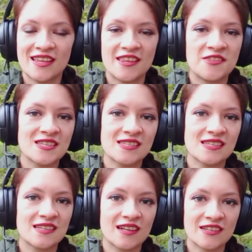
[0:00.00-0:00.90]
This
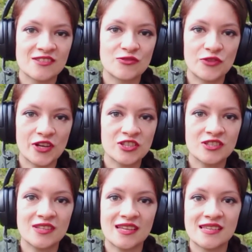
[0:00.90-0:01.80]

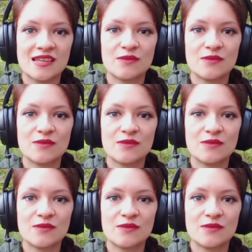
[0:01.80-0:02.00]
construction is